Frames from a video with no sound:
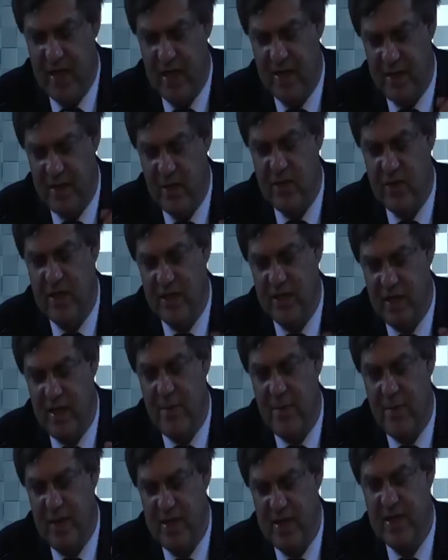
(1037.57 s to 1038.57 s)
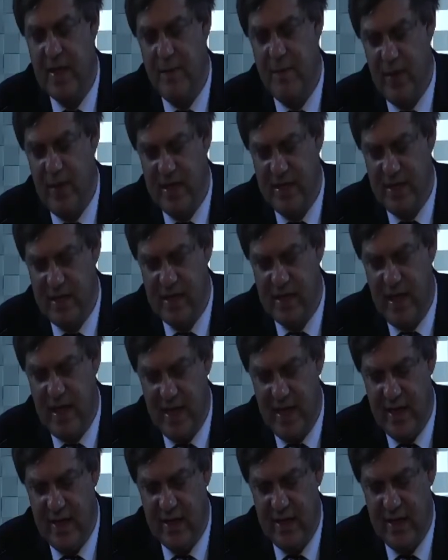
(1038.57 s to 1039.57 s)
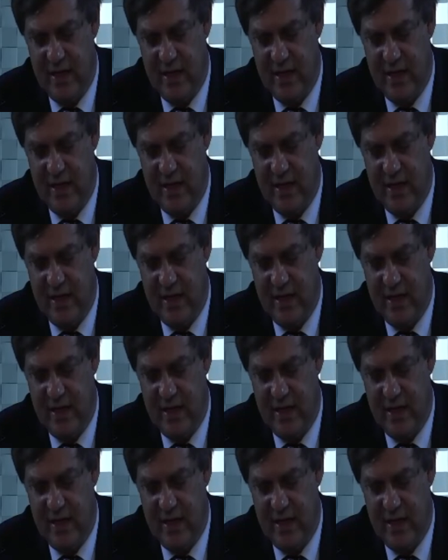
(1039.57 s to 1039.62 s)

so just let me simply state